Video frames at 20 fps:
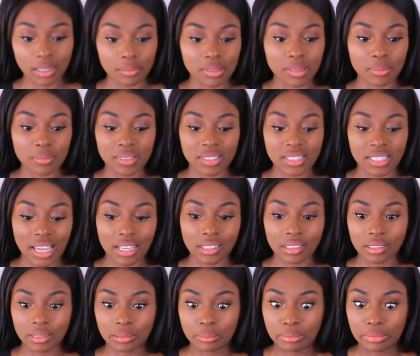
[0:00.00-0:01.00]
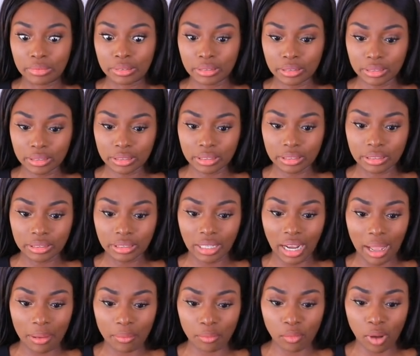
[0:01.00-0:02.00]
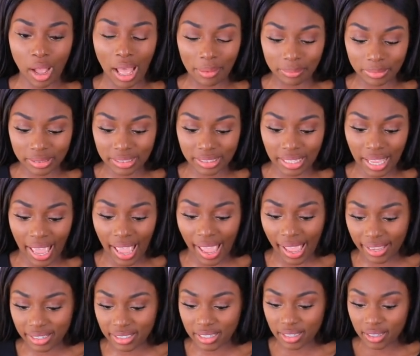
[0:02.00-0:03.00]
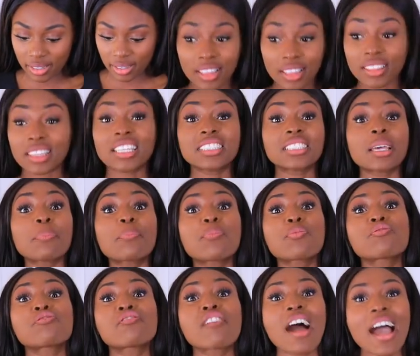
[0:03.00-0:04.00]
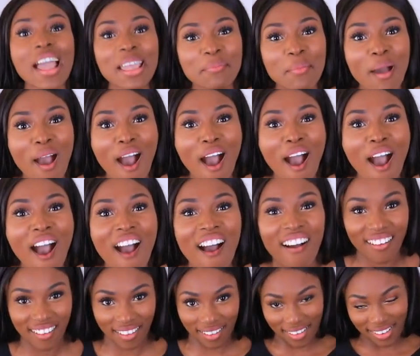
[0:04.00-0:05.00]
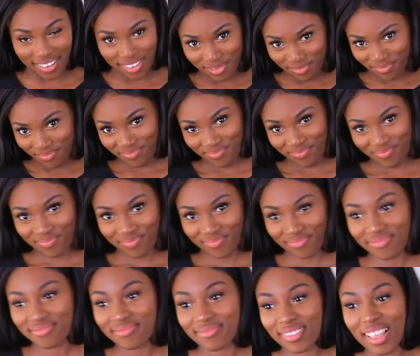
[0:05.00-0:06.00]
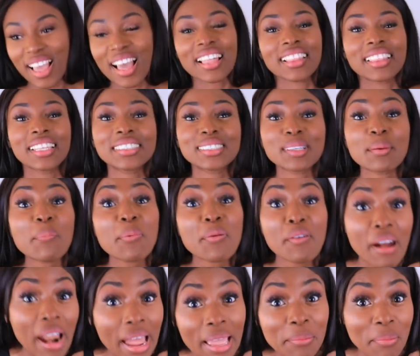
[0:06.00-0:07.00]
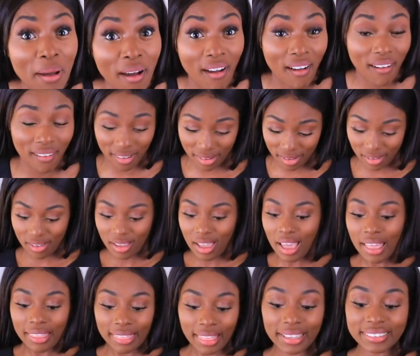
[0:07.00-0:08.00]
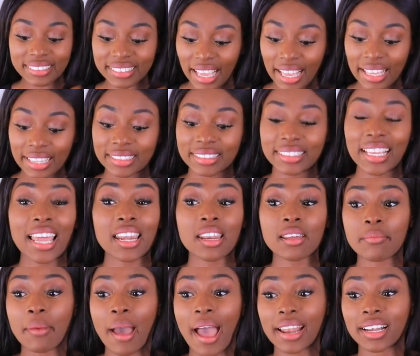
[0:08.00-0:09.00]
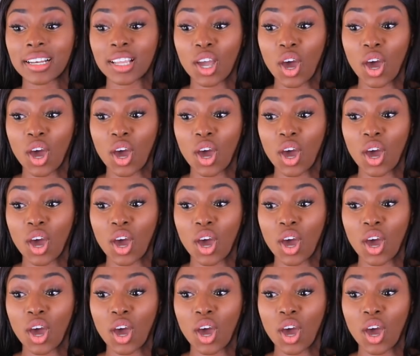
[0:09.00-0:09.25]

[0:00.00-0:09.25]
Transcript: up some denim. Oh, I'm, I'm scared. These are Primark. These are Primark. They say Denim &